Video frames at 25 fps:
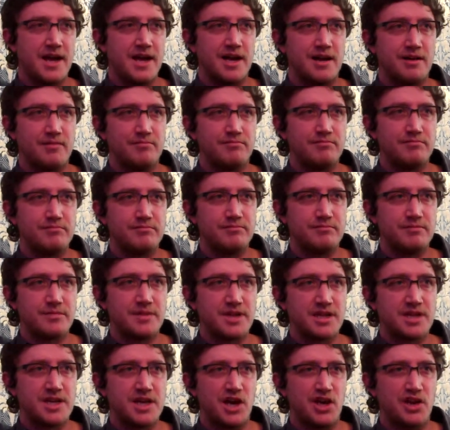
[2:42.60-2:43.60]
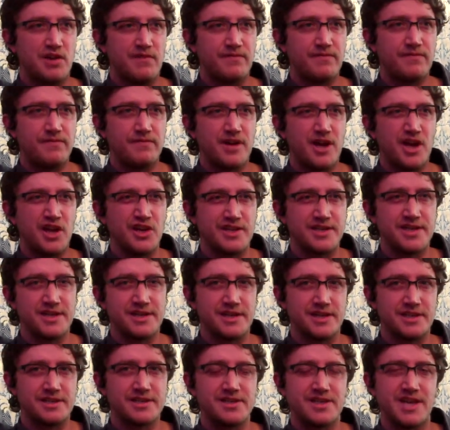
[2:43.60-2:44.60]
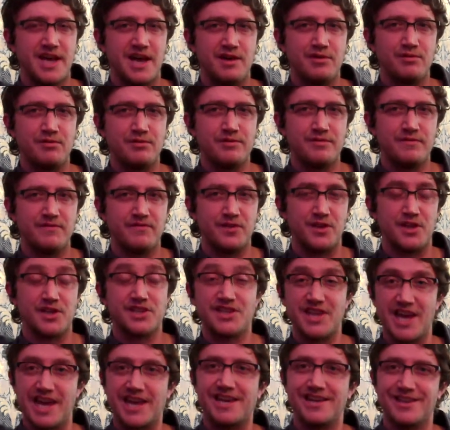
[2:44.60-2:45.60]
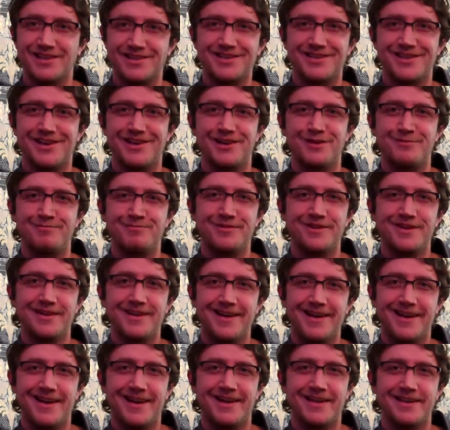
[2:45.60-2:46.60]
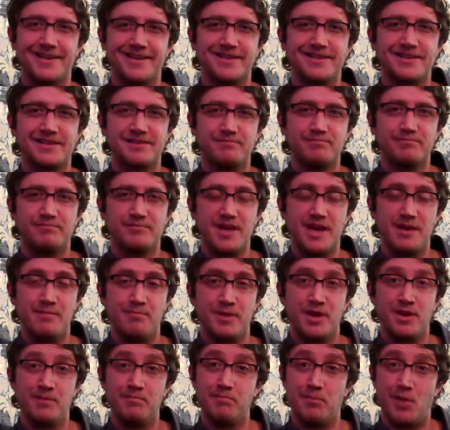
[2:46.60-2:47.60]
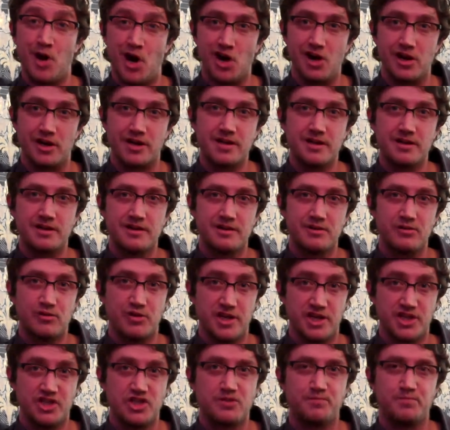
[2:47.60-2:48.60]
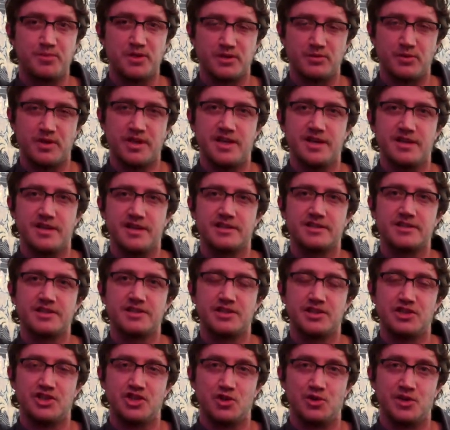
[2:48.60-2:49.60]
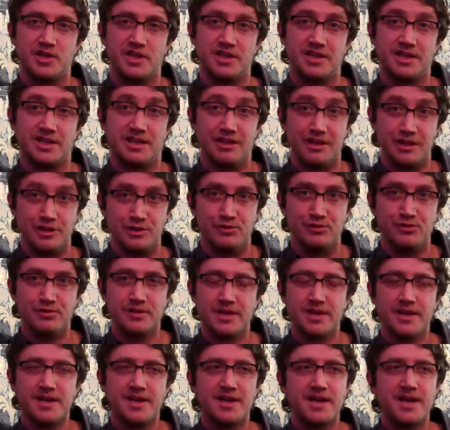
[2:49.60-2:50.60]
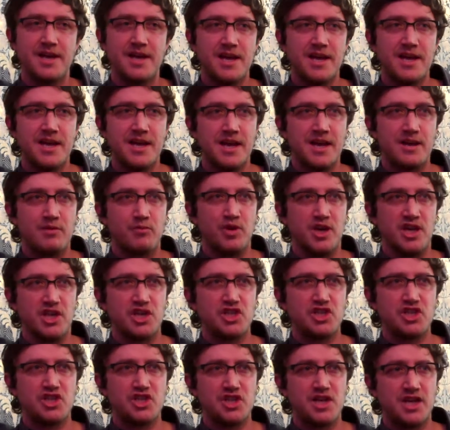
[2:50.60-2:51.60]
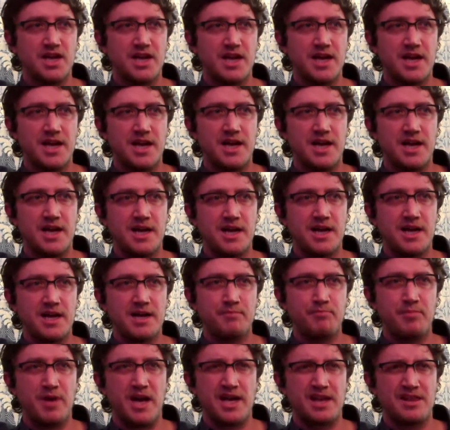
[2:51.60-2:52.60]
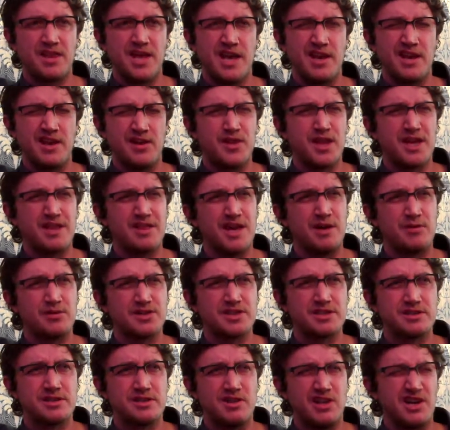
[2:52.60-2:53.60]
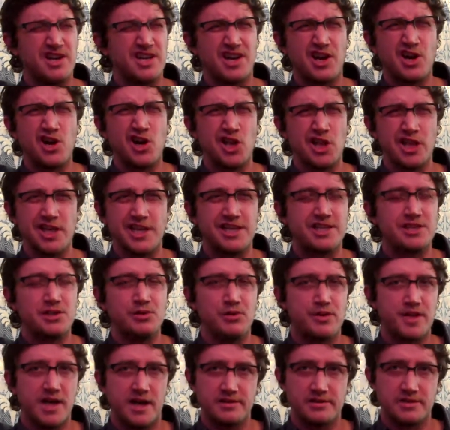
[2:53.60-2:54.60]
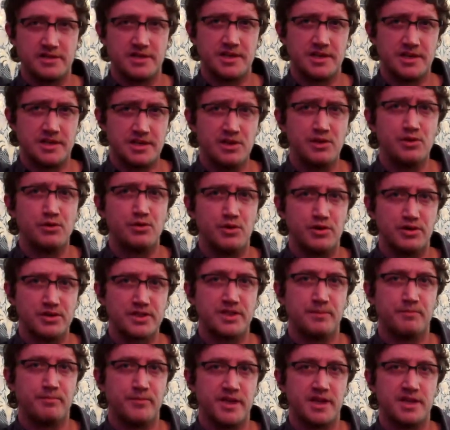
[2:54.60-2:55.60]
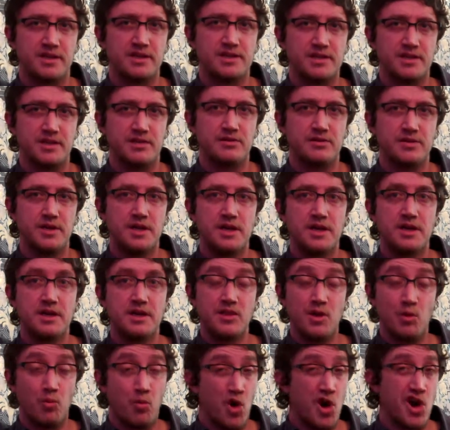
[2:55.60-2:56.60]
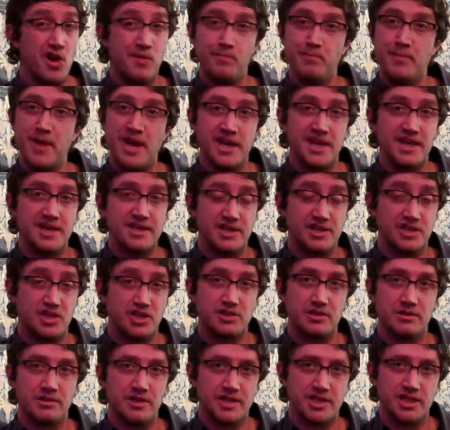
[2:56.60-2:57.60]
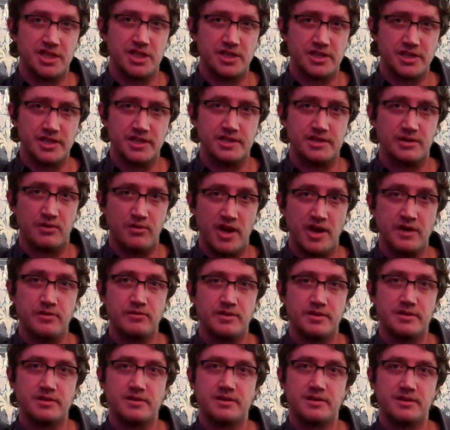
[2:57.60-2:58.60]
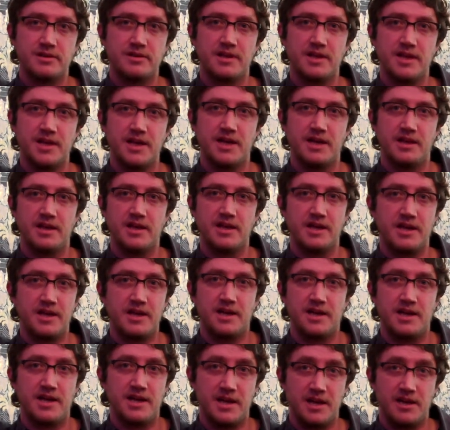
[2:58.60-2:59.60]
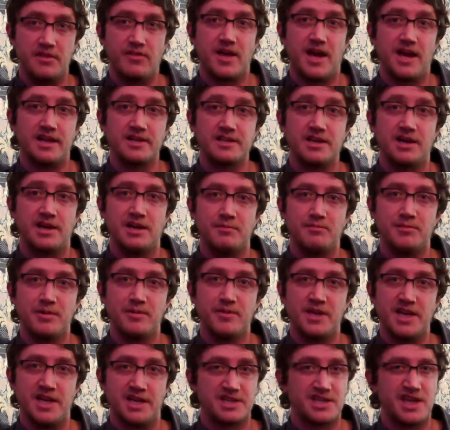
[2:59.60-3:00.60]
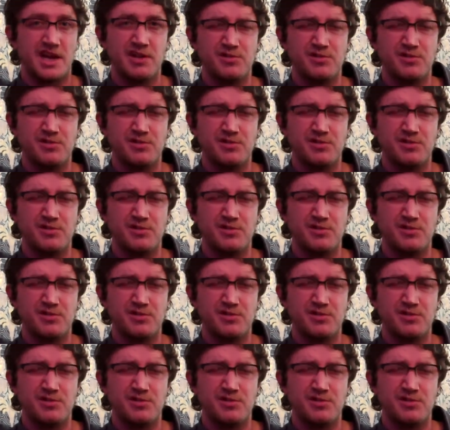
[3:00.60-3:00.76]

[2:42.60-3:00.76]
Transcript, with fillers: um, kind of hunted us down for the second time, and him and Mark Cridge persuaded us to join Glue, which uh, back then, I think that was like early two thousand two or something, so there weren't many digital agencies around at, at that time. I mean, it